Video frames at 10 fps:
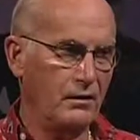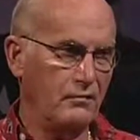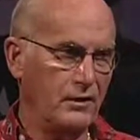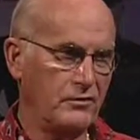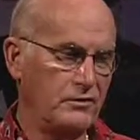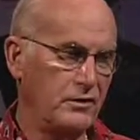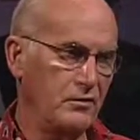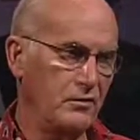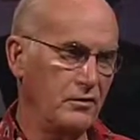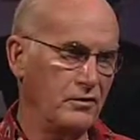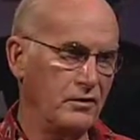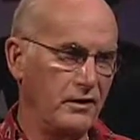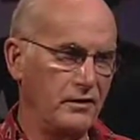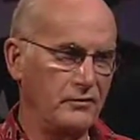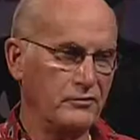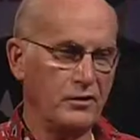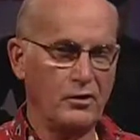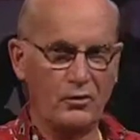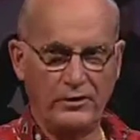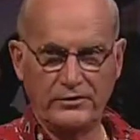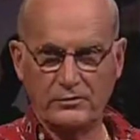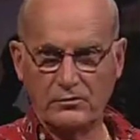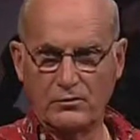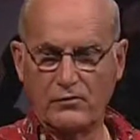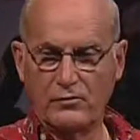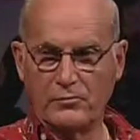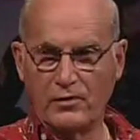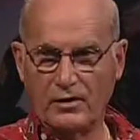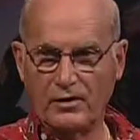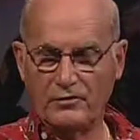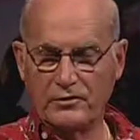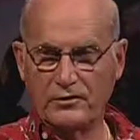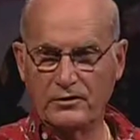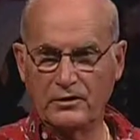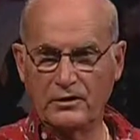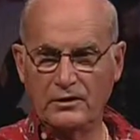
Uh, Veterans Day, on the other hand, is always on November the 11th,